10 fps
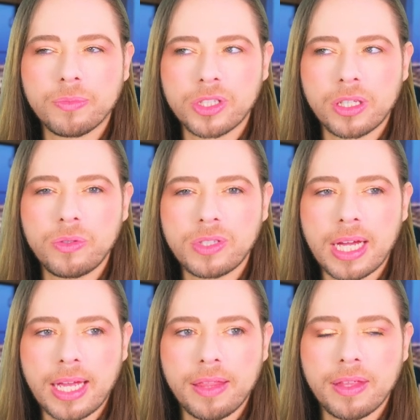Was it
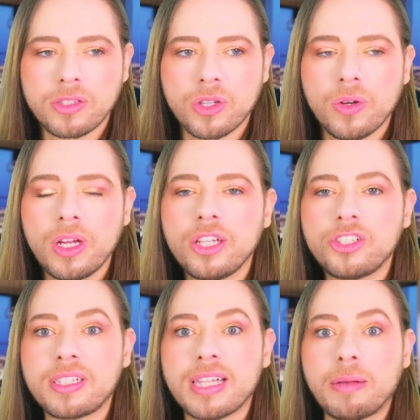Cusack? I think so.
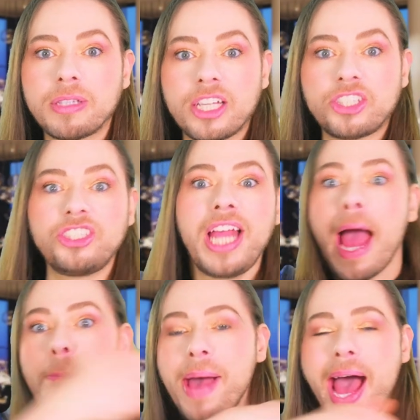She slaps it.
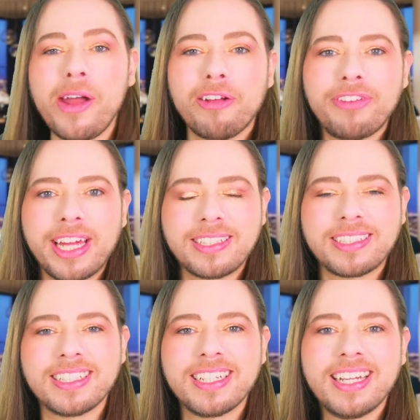Snap out of
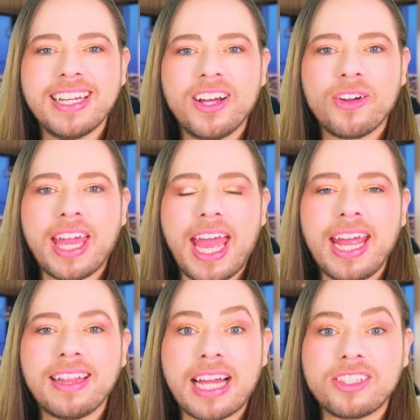it.
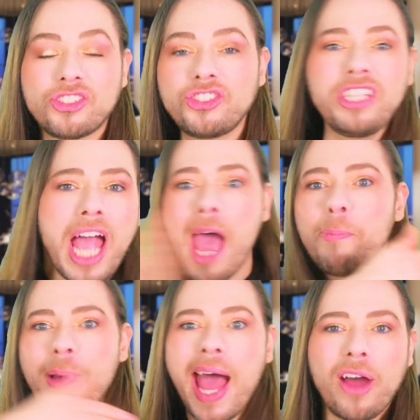Okay, that
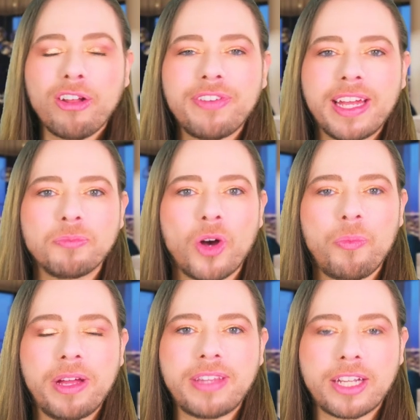snap out of it
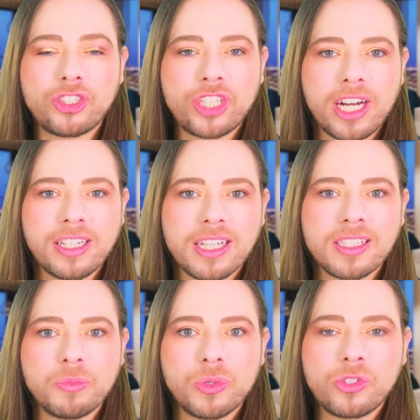moment that Cher does
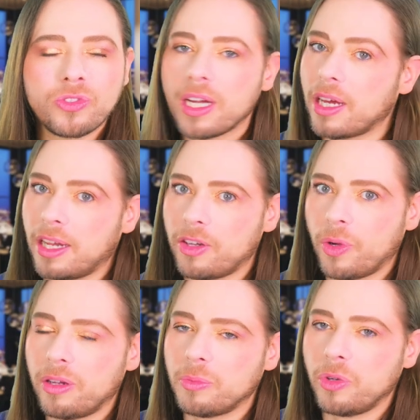in Moonstruck, another
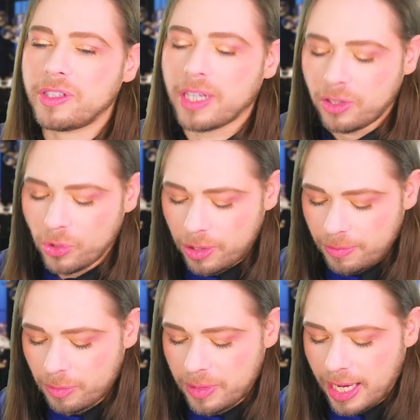one of the movies I adore
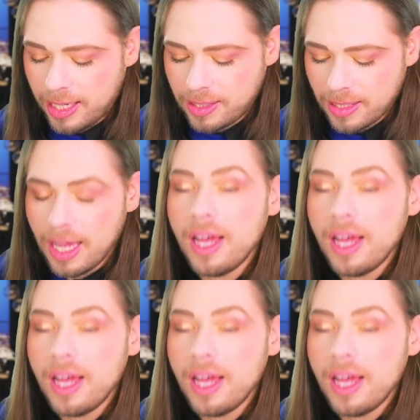from the 80s.